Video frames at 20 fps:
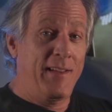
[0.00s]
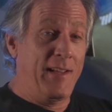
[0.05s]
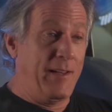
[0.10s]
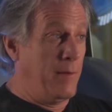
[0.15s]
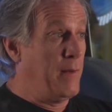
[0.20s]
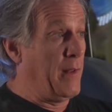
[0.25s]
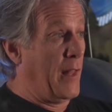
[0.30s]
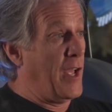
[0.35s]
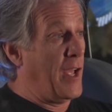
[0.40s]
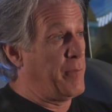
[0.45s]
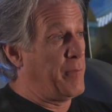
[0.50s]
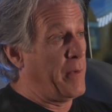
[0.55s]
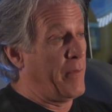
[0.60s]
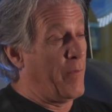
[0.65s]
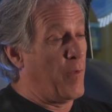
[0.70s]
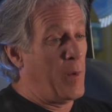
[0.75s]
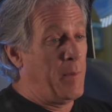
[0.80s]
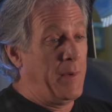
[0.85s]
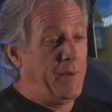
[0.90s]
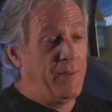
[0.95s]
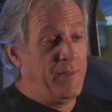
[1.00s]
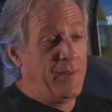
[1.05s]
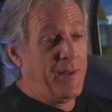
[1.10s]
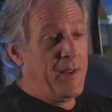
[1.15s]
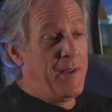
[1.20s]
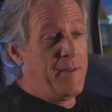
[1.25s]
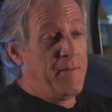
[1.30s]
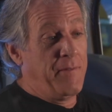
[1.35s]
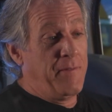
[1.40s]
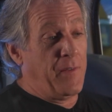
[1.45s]
in live performance,
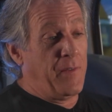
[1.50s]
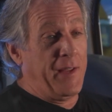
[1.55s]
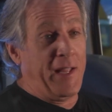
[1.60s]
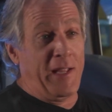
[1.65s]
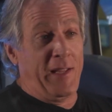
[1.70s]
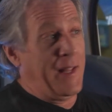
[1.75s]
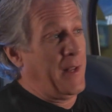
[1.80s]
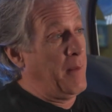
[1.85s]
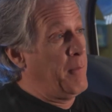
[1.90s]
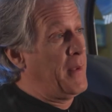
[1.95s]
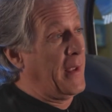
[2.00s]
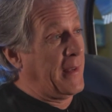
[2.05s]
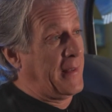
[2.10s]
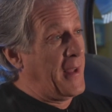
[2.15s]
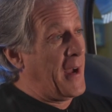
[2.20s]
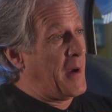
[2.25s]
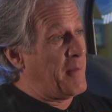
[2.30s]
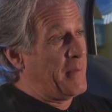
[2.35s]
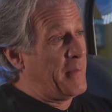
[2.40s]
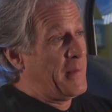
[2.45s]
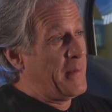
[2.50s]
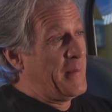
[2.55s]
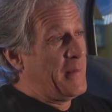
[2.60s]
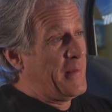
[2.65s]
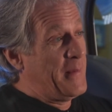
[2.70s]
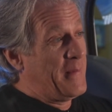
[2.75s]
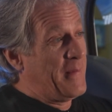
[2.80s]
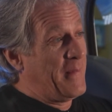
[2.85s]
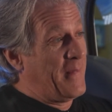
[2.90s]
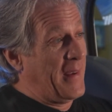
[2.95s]
forget getting picked up.
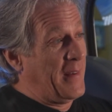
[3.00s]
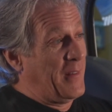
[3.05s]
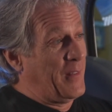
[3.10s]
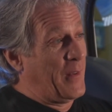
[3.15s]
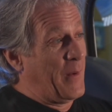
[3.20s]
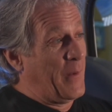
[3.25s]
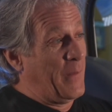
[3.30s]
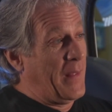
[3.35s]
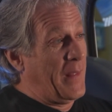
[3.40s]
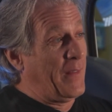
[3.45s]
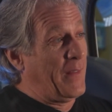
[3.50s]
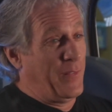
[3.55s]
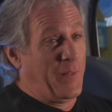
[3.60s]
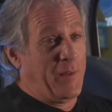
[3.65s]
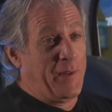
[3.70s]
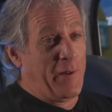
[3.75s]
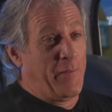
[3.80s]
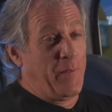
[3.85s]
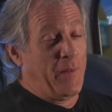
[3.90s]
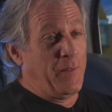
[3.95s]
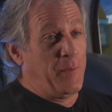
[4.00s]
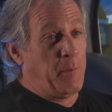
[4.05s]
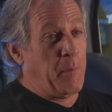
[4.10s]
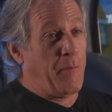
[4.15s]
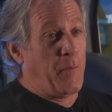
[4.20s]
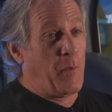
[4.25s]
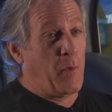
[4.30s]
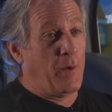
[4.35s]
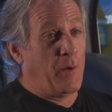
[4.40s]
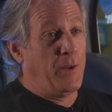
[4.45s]
Yeah. Right. So that's the difference.
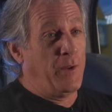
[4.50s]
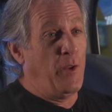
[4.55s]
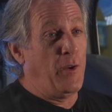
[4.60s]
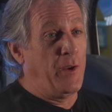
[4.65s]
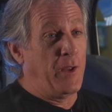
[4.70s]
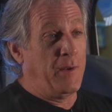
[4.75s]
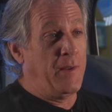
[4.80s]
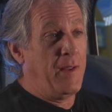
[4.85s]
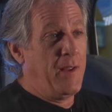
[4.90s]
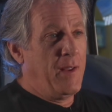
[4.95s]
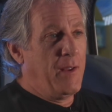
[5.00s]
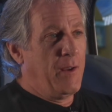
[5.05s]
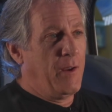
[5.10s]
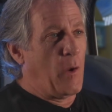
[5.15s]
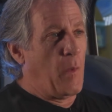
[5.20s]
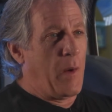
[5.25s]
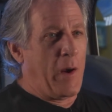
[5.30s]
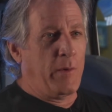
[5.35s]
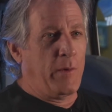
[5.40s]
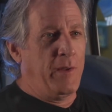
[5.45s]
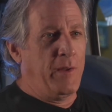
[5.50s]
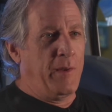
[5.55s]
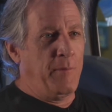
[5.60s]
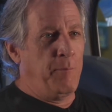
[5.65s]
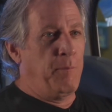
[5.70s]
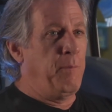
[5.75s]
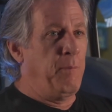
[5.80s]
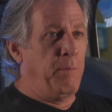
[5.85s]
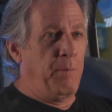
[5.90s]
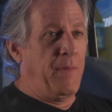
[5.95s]
Before, you could go out
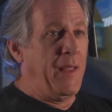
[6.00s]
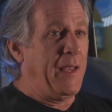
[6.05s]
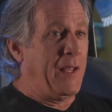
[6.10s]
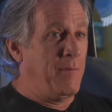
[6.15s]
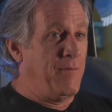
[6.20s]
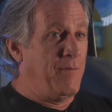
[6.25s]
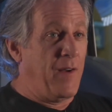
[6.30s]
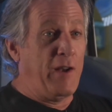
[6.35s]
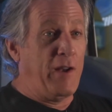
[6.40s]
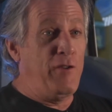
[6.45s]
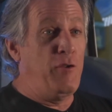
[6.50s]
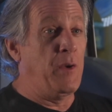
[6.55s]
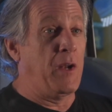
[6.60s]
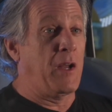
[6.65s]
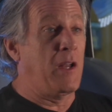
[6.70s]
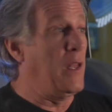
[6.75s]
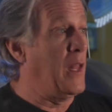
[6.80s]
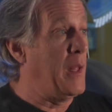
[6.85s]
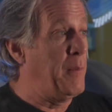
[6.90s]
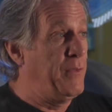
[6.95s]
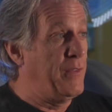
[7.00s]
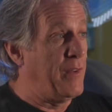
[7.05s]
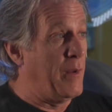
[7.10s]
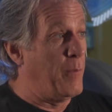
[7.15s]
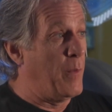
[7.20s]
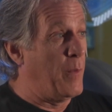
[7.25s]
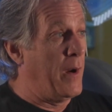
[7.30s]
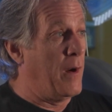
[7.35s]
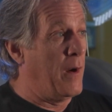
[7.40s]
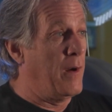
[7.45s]
and they could find you in a club
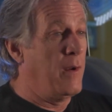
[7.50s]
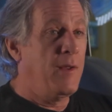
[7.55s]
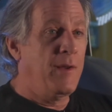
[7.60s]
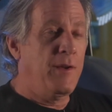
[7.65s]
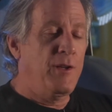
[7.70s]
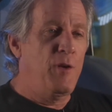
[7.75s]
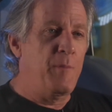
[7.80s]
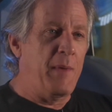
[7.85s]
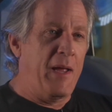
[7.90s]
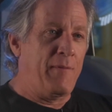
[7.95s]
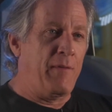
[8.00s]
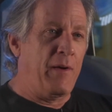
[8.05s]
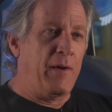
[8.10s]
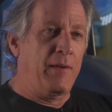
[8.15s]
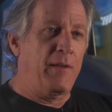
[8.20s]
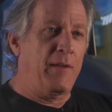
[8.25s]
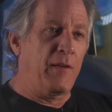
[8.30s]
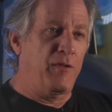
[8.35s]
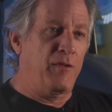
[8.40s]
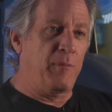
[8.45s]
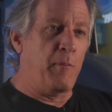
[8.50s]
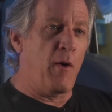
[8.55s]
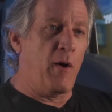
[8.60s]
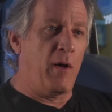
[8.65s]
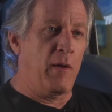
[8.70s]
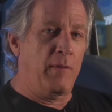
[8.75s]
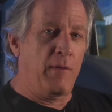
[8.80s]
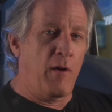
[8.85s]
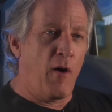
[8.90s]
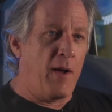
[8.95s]
somewhere. You may have a
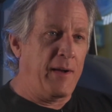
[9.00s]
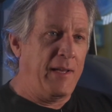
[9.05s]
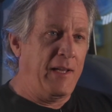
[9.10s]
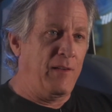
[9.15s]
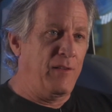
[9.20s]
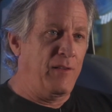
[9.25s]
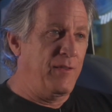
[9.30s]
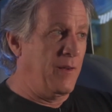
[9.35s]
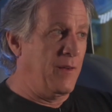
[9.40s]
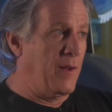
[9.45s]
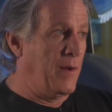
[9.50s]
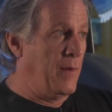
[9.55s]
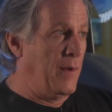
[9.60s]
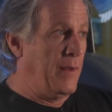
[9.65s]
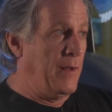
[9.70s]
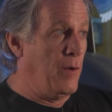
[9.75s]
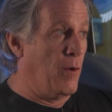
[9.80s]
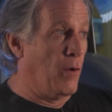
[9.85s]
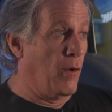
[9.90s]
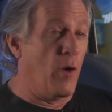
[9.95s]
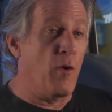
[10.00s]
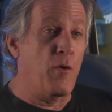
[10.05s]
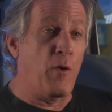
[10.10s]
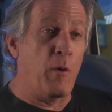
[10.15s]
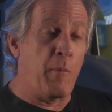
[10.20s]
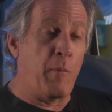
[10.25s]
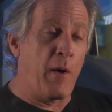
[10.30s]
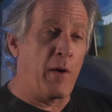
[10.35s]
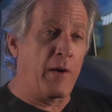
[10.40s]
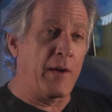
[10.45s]
small audience in your
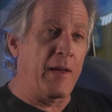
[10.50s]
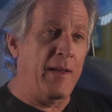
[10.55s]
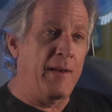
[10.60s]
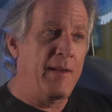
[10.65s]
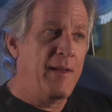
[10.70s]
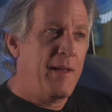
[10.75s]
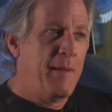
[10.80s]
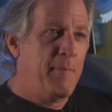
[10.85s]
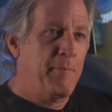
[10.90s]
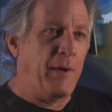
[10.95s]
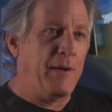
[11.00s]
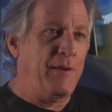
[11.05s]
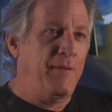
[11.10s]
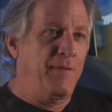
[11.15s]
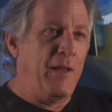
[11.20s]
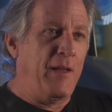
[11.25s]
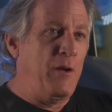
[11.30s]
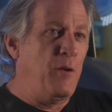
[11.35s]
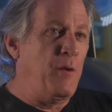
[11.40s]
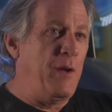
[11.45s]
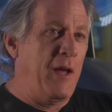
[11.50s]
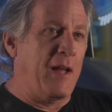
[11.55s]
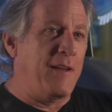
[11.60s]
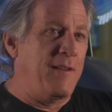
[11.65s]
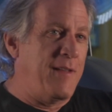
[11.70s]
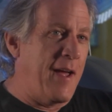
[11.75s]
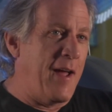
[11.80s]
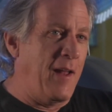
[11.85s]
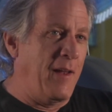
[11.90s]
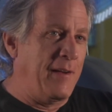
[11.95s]
local market, but they knew you
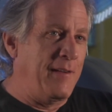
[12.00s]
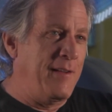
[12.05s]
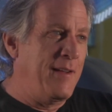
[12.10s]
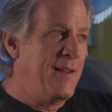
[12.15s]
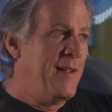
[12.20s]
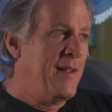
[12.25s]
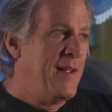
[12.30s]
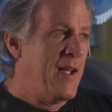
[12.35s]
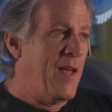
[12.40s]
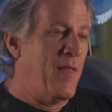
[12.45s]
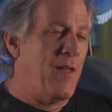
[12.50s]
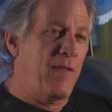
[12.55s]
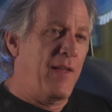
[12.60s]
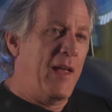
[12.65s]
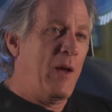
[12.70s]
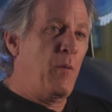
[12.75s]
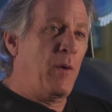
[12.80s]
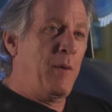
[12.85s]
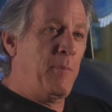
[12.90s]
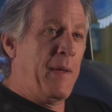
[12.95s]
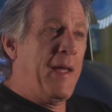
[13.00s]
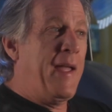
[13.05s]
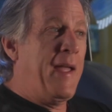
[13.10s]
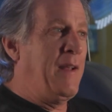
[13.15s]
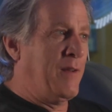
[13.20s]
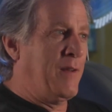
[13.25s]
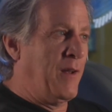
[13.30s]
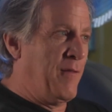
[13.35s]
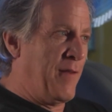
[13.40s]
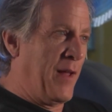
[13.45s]
had talent, and then they would
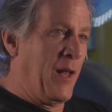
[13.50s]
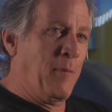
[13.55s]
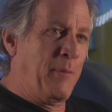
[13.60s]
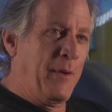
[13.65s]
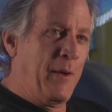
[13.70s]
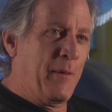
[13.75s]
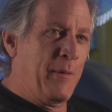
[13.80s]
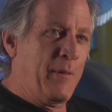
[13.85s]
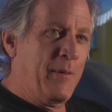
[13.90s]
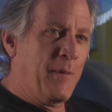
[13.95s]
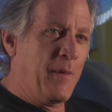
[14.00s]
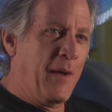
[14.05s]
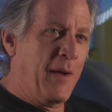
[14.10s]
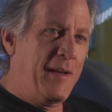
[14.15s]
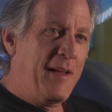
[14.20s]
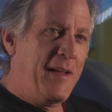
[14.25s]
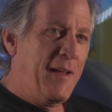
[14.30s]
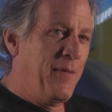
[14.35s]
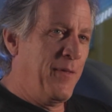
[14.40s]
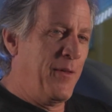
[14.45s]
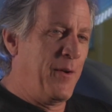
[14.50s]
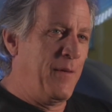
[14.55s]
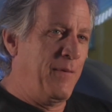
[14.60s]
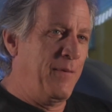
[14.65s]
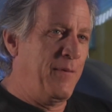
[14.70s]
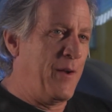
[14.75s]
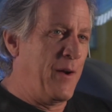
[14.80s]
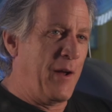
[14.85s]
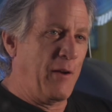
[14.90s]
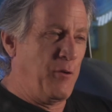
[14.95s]
pay to develop you. Right. Yeah.
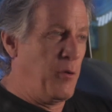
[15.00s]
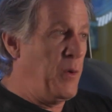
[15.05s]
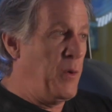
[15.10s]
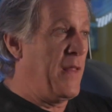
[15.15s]
They're not